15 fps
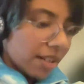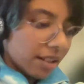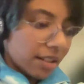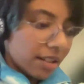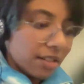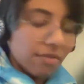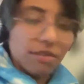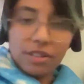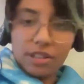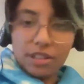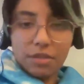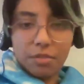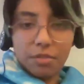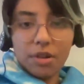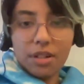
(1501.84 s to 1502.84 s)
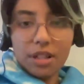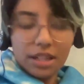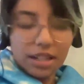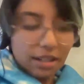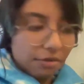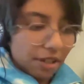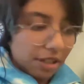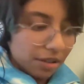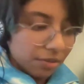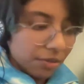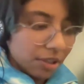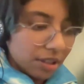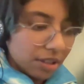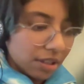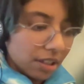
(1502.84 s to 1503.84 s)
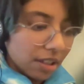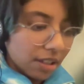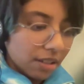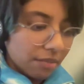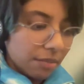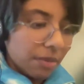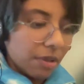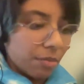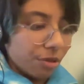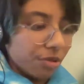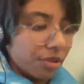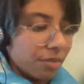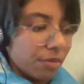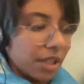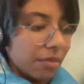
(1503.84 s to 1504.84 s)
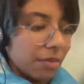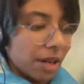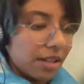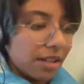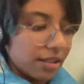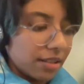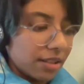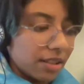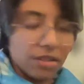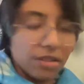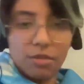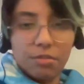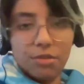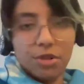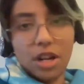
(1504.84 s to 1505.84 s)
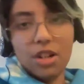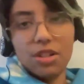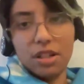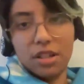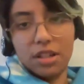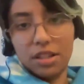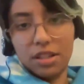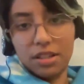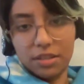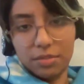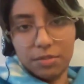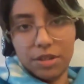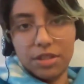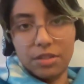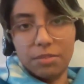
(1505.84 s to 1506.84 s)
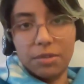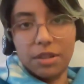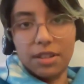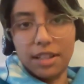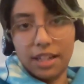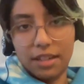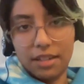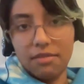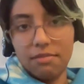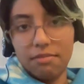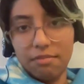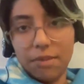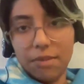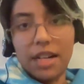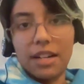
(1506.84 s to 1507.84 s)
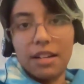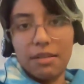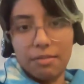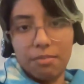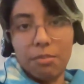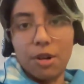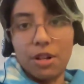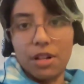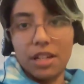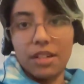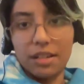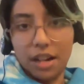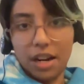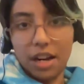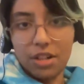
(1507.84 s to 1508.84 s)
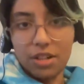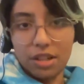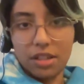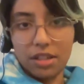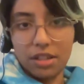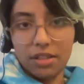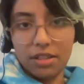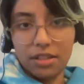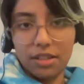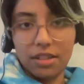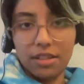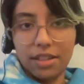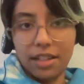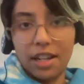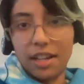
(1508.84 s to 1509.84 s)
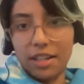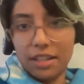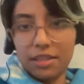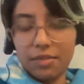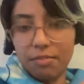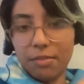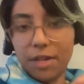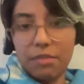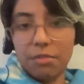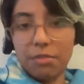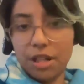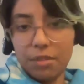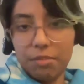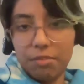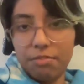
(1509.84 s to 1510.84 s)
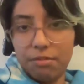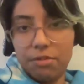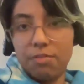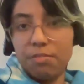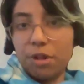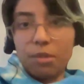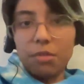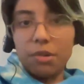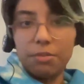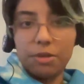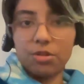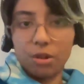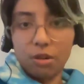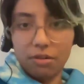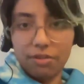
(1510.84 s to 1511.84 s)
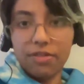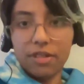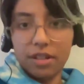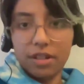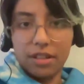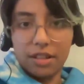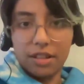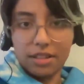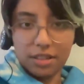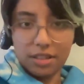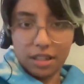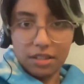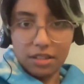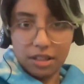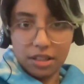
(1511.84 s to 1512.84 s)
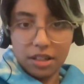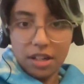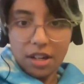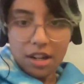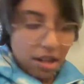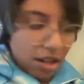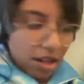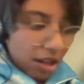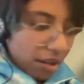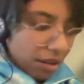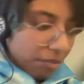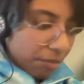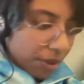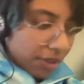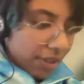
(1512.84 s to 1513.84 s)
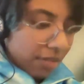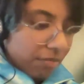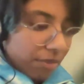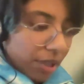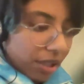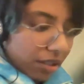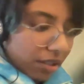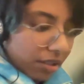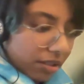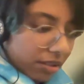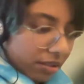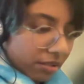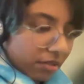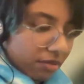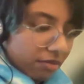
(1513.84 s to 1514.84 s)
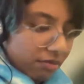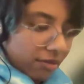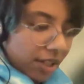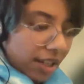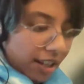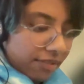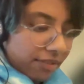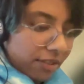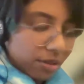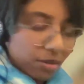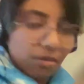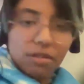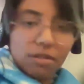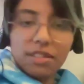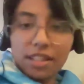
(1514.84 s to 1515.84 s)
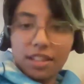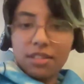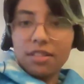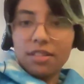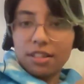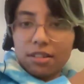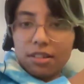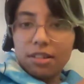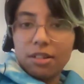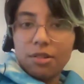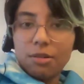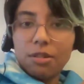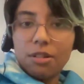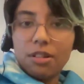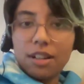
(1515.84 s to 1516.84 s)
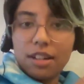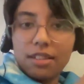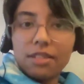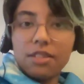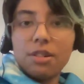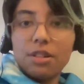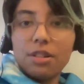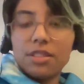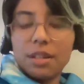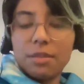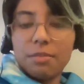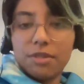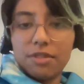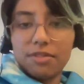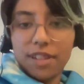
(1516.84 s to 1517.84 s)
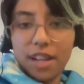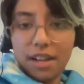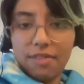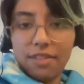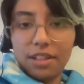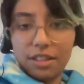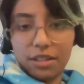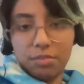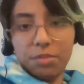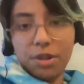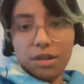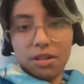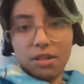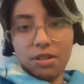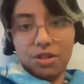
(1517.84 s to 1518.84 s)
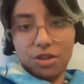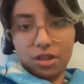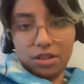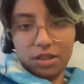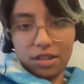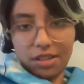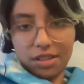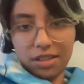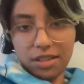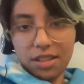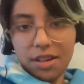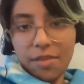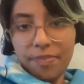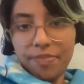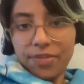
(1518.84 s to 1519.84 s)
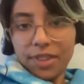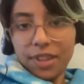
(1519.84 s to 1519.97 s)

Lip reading: mind can influence the body and vice versa. When both being matter, there is no objection in this principle that mind body interaction. The Descartes mind body problem is solved in this sense here. But then, because we have this whole other concept of having this pure consciousness,